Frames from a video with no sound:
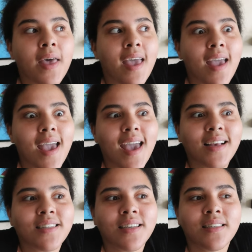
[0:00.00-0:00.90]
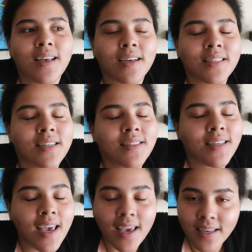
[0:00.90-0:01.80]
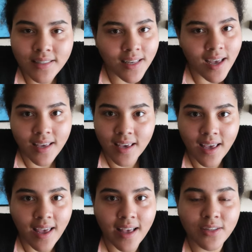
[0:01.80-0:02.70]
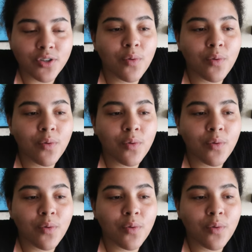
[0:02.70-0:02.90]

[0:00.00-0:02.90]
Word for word: But it just doesn't taste like it.